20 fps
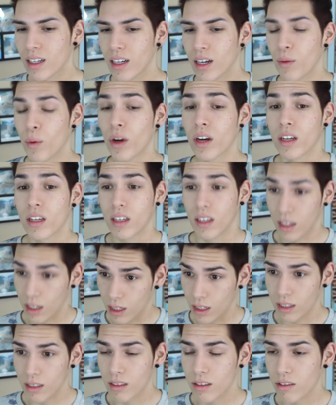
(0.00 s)
I want to
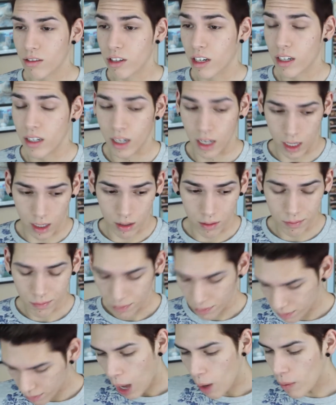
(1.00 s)
eat right now.
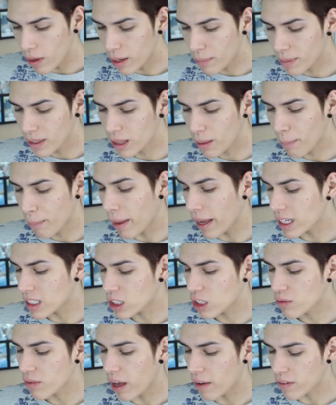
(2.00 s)
I want to be the
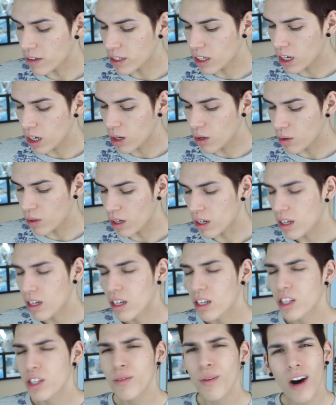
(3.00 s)
best you've ever known.
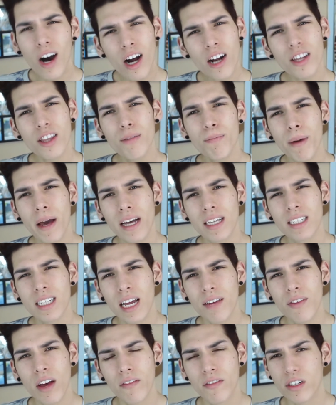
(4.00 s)
You are the best
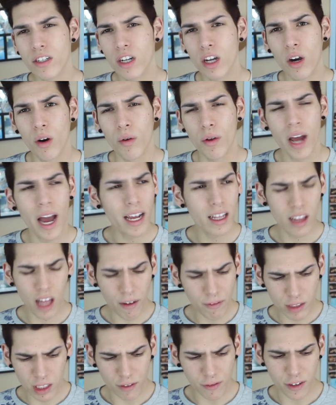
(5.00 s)
I've ever known. I
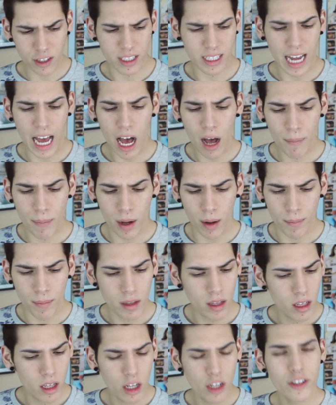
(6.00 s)
loved your first album.
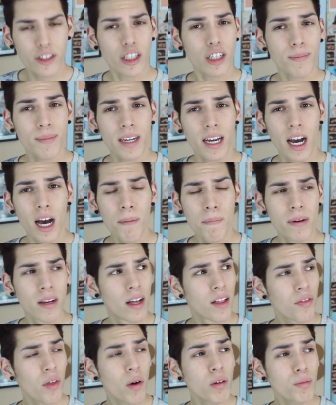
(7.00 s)
Turn Me Up,
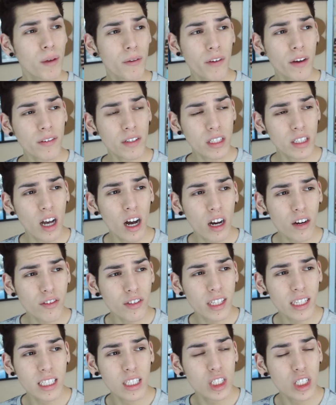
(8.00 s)
that was my favorite song
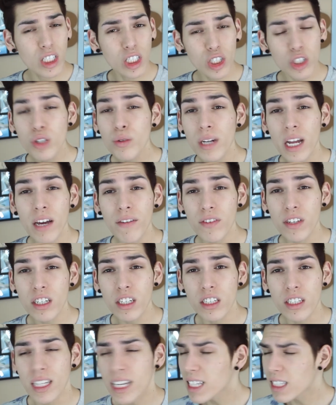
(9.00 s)
for like 2.5
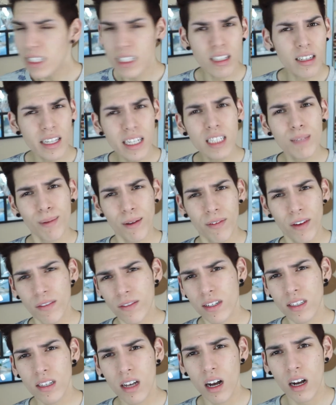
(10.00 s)
years. It still is my
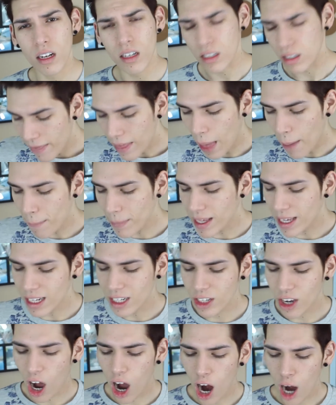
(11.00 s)
favorite song. Let me
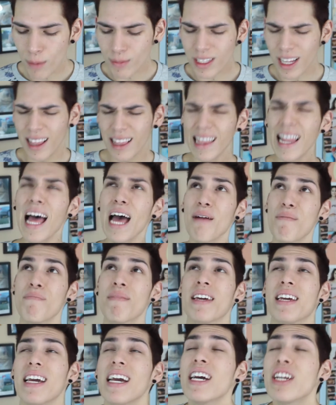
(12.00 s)
in your arms, let
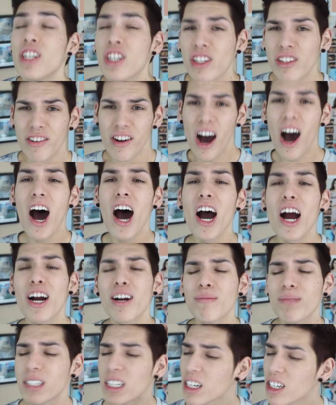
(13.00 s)
me in your
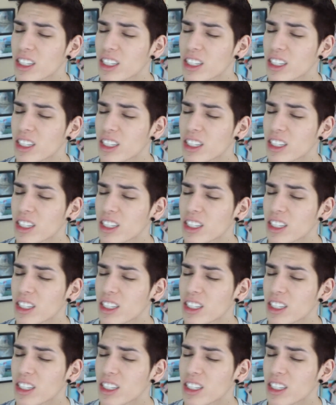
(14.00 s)
arms.